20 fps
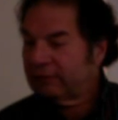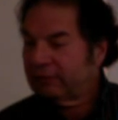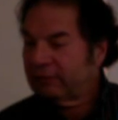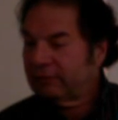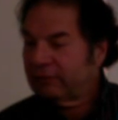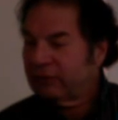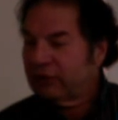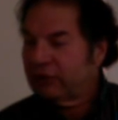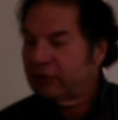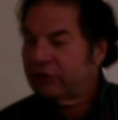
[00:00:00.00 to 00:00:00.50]

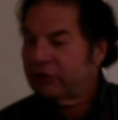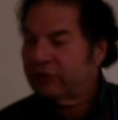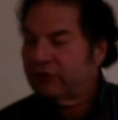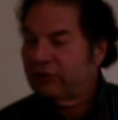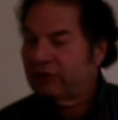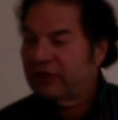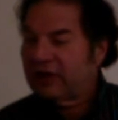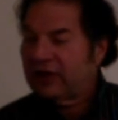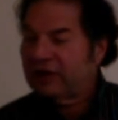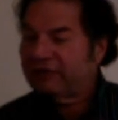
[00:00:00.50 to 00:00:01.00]
You could do
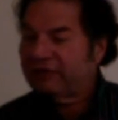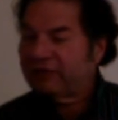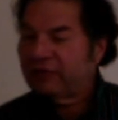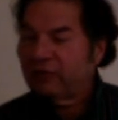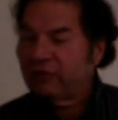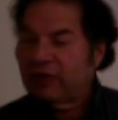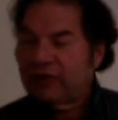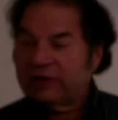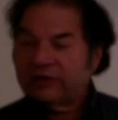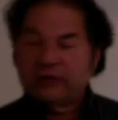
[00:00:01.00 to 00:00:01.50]
that if you
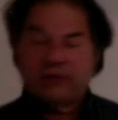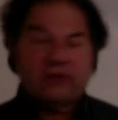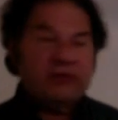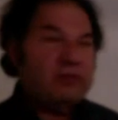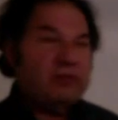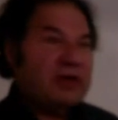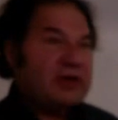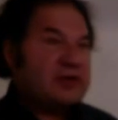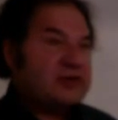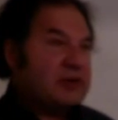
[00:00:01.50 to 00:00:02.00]
wanted to,
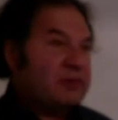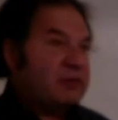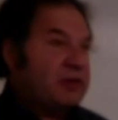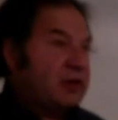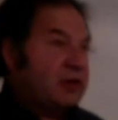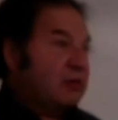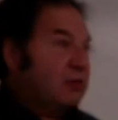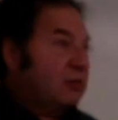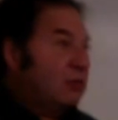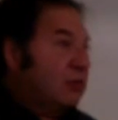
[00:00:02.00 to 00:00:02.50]
make something
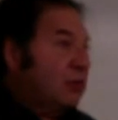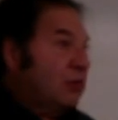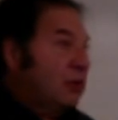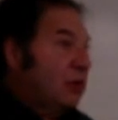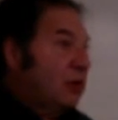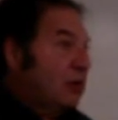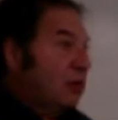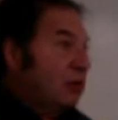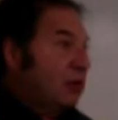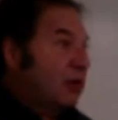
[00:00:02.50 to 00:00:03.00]

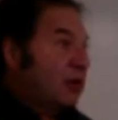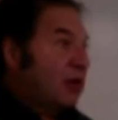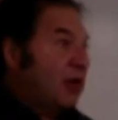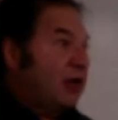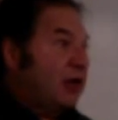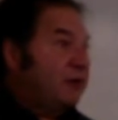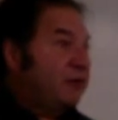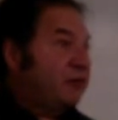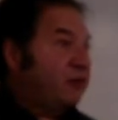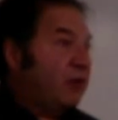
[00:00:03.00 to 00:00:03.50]
look kind
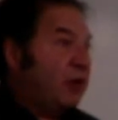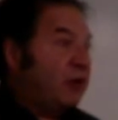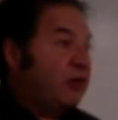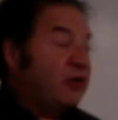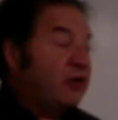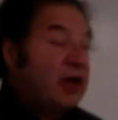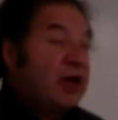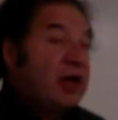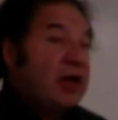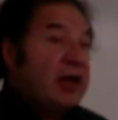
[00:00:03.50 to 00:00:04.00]
of strange.
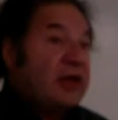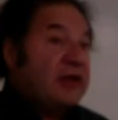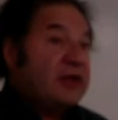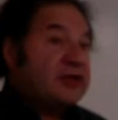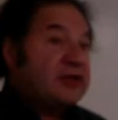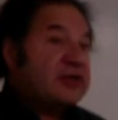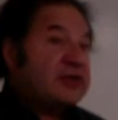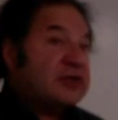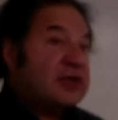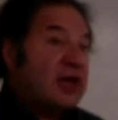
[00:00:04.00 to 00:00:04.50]
This
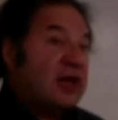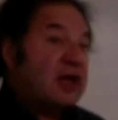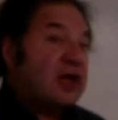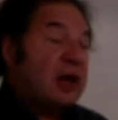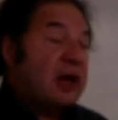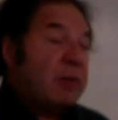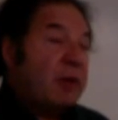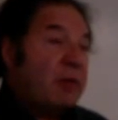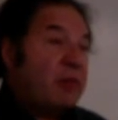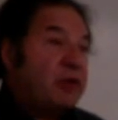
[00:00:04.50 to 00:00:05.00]
is going to come
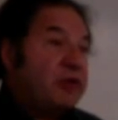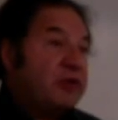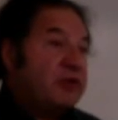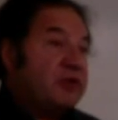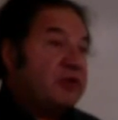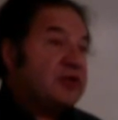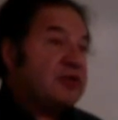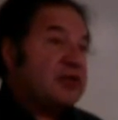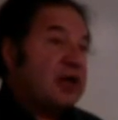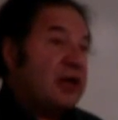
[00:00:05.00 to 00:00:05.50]
up when you
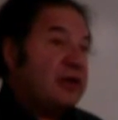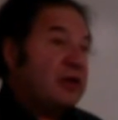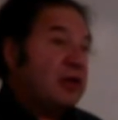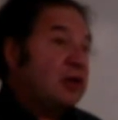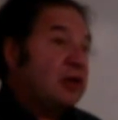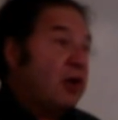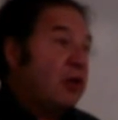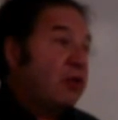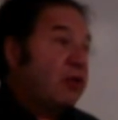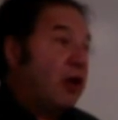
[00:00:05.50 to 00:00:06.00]
design the
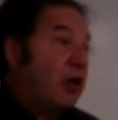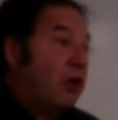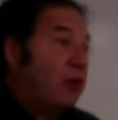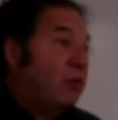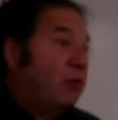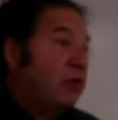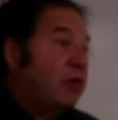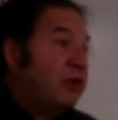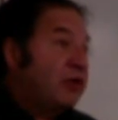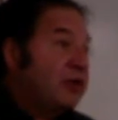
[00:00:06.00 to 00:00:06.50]
logo.
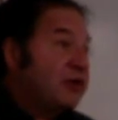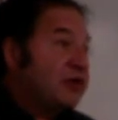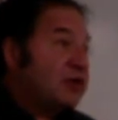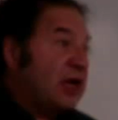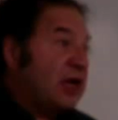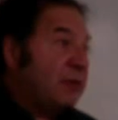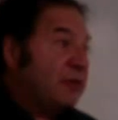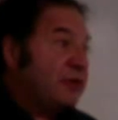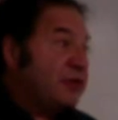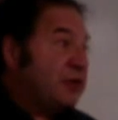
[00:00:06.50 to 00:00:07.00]
One of the
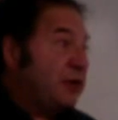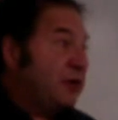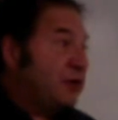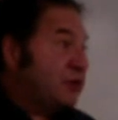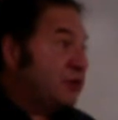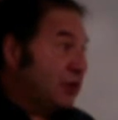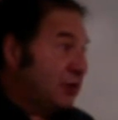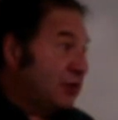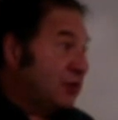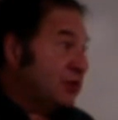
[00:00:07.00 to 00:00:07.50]
assignments here is
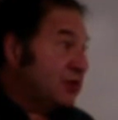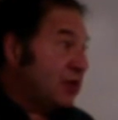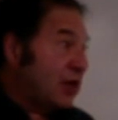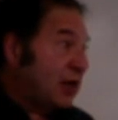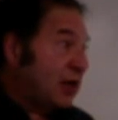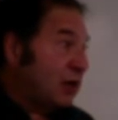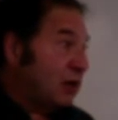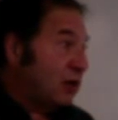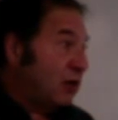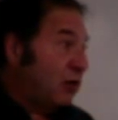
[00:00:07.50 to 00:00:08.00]
to design a
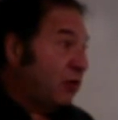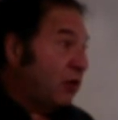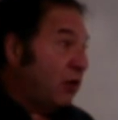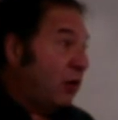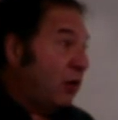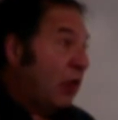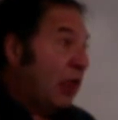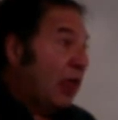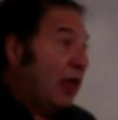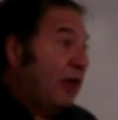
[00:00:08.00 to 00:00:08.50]
logo,
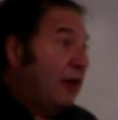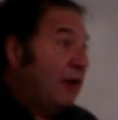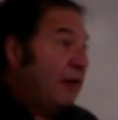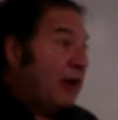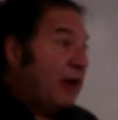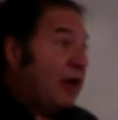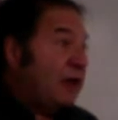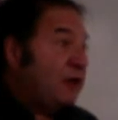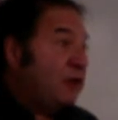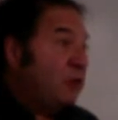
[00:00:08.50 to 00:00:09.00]

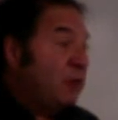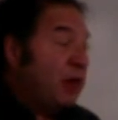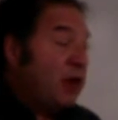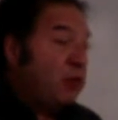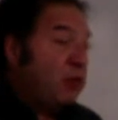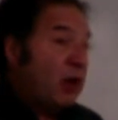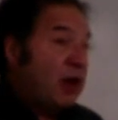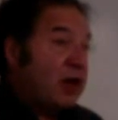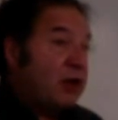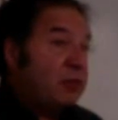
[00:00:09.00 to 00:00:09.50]
and you may
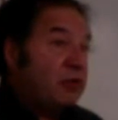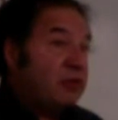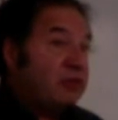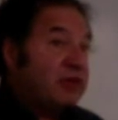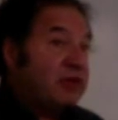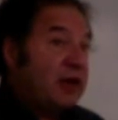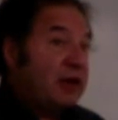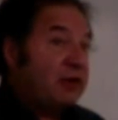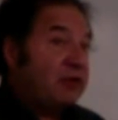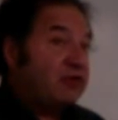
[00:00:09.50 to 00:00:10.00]
want to move
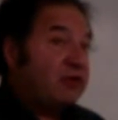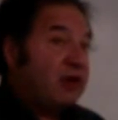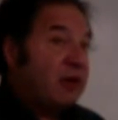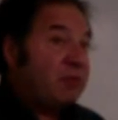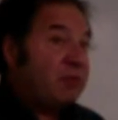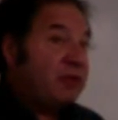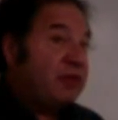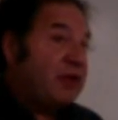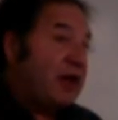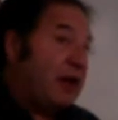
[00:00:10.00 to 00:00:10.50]
letters up
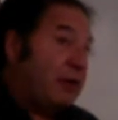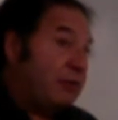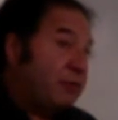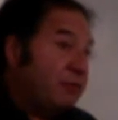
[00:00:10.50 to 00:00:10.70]
and down.